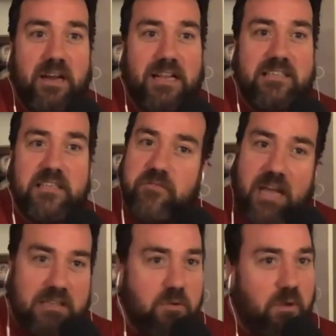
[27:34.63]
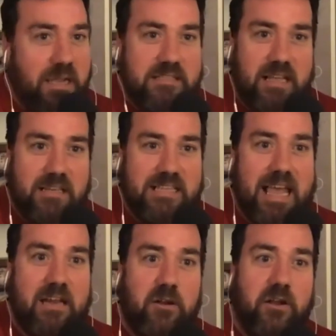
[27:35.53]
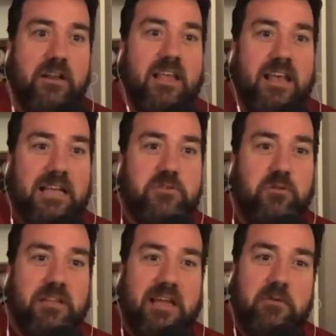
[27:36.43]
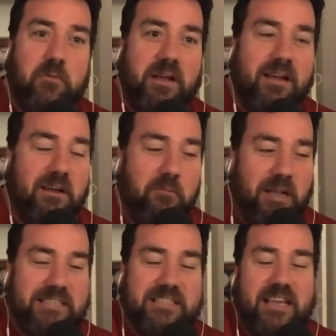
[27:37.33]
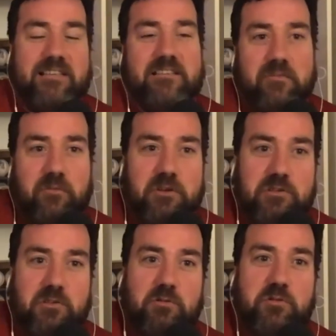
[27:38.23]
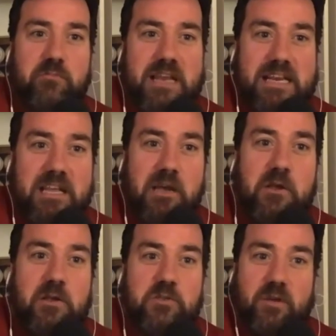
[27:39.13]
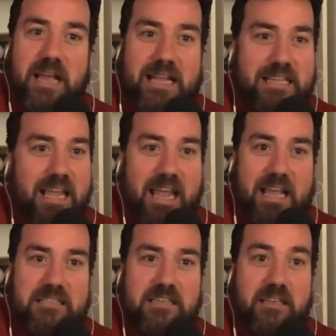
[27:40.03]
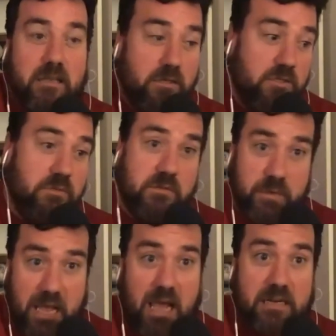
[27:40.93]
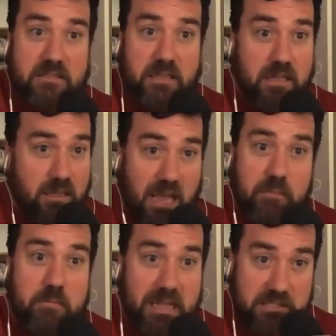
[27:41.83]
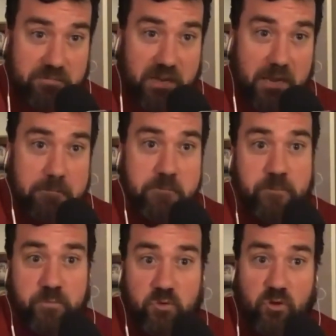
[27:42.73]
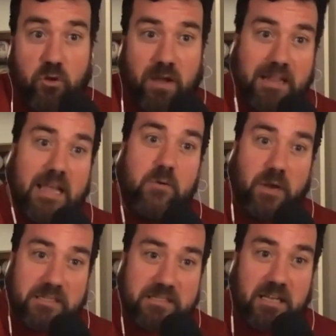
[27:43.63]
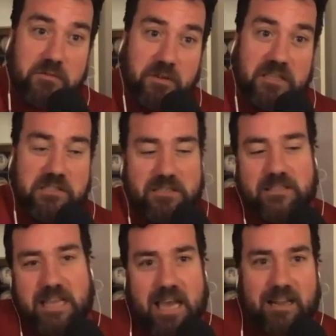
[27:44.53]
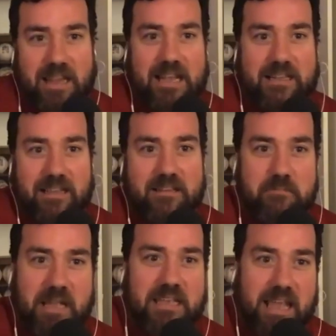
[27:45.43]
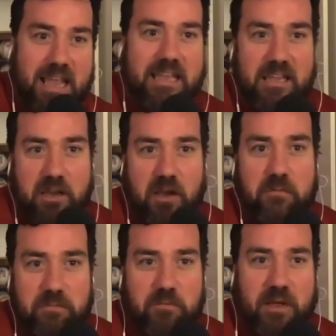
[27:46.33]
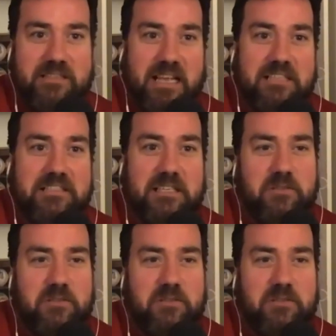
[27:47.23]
I see you've got the White Sox hat on. I saw a lot of White Sox stuff on your social media, so I had to ask, because to be honest, I'm a Mets fan. So I like White Sox fans because it's kind of like the Met Yankee Cub White Sox thing.